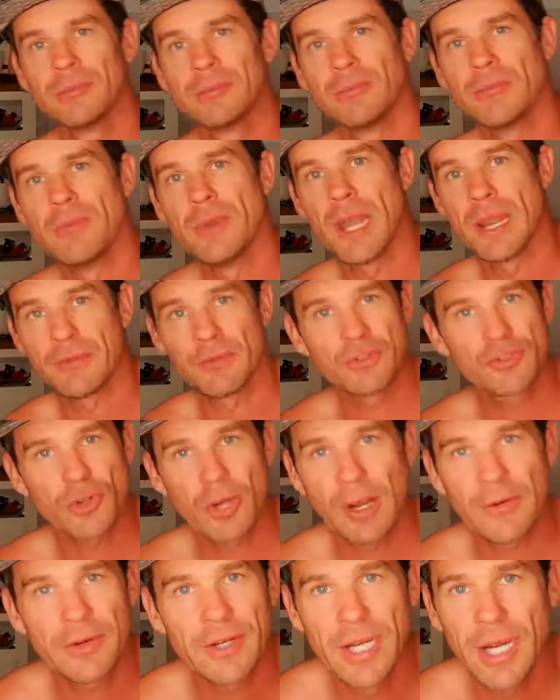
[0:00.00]
never
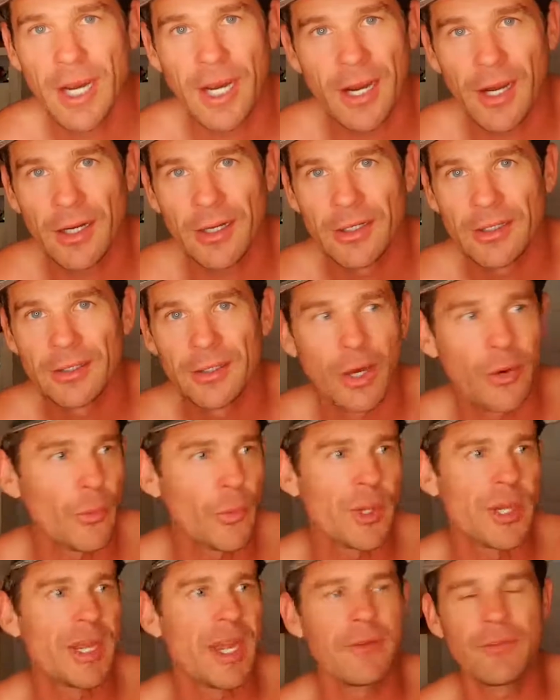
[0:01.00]
drive a car. I
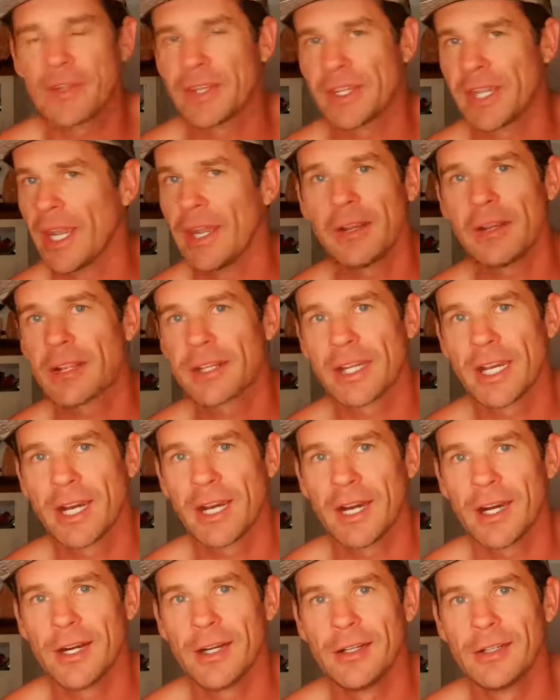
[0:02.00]
would never get in a
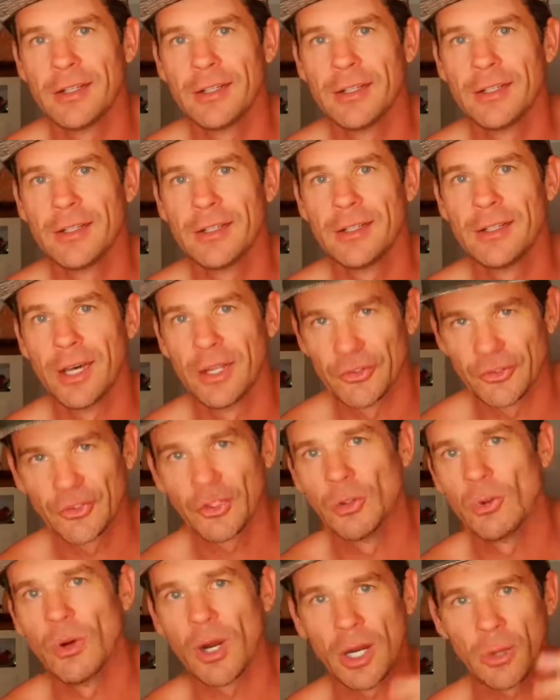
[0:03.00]
car
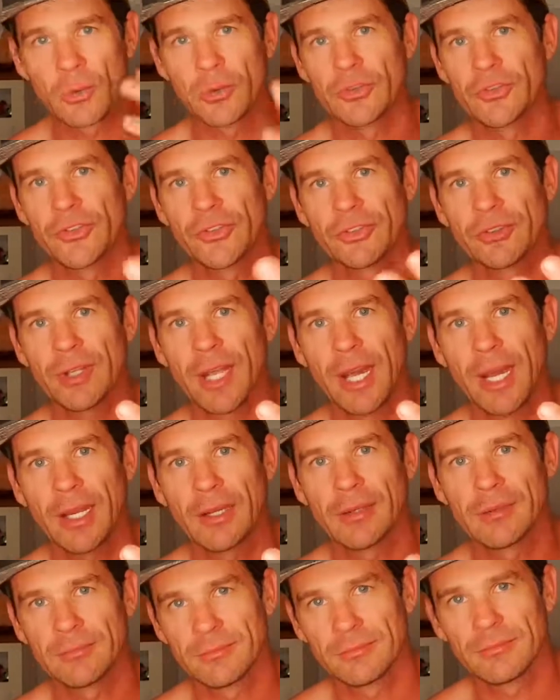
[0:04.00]
until I was
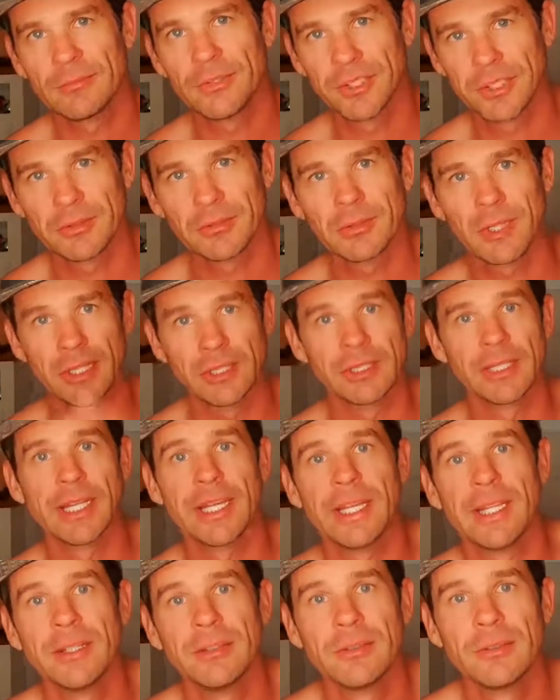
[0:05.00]
at, you know, a
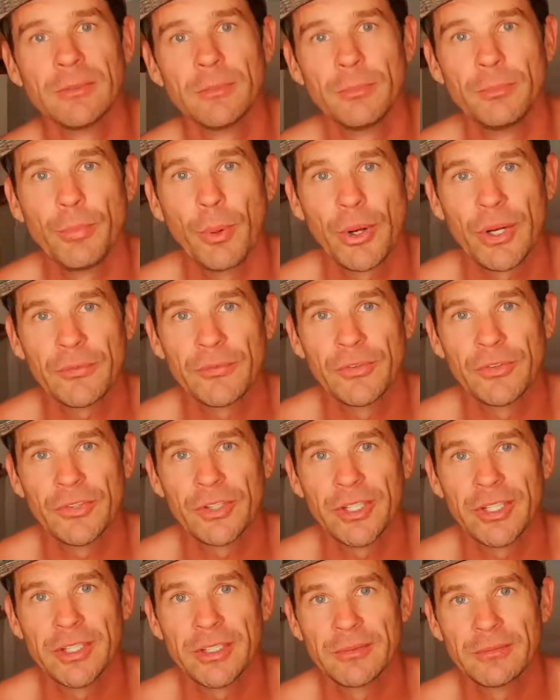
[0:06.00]
lean body
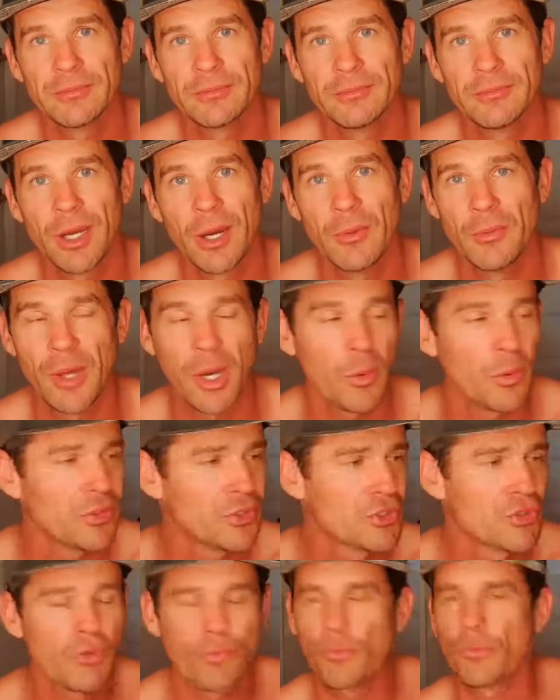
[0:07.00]
physique. I
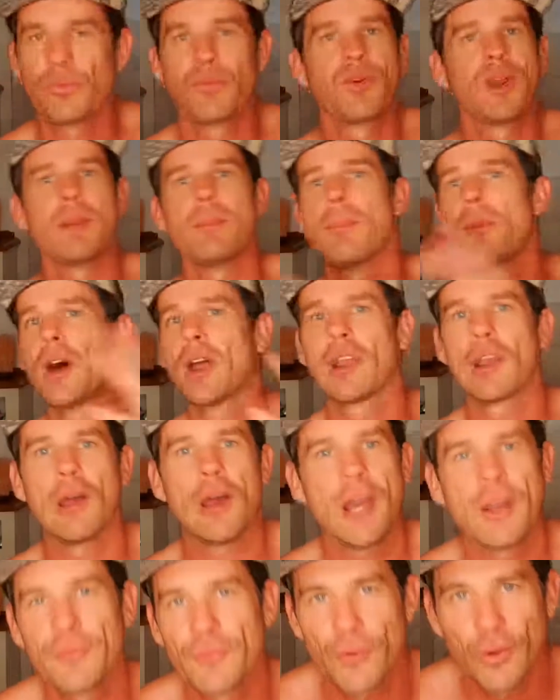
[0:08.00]
would flip my
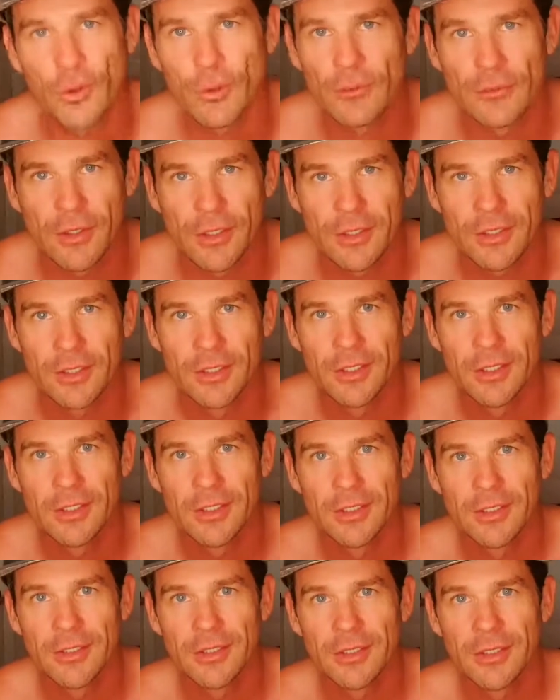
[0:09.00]
life over.
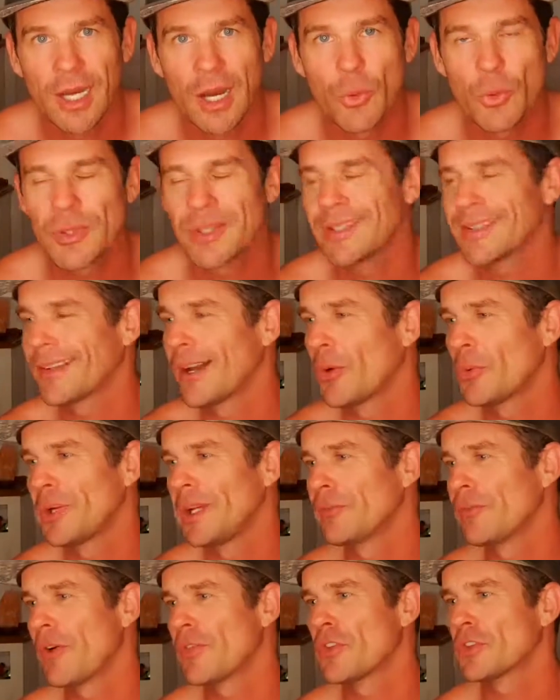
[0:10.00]
I would
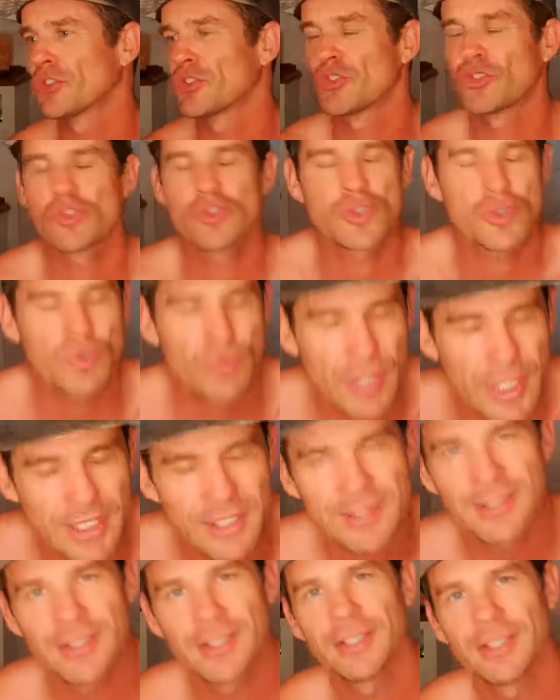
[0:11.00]
live on the
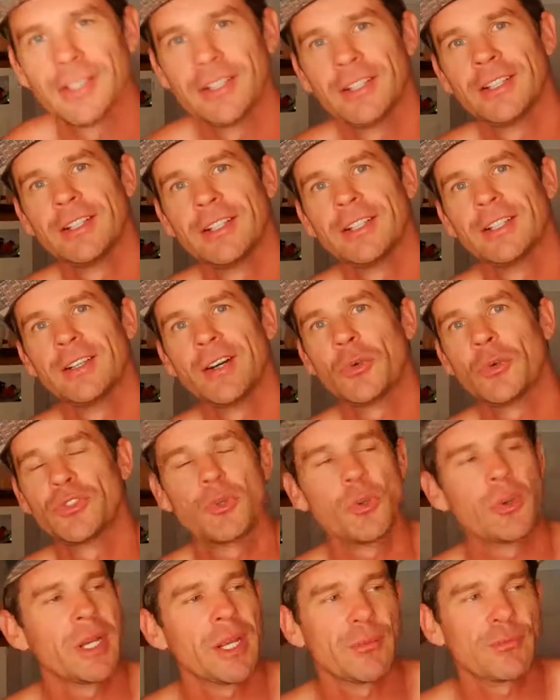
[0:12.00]
street. I would
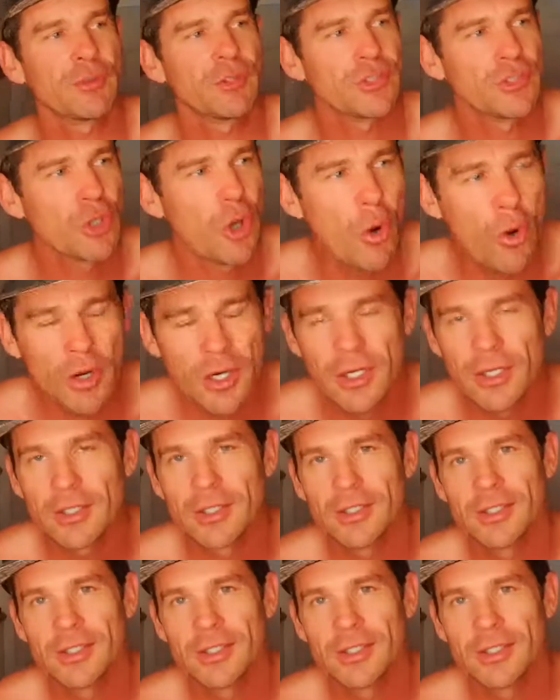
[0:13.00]
do whatever it took,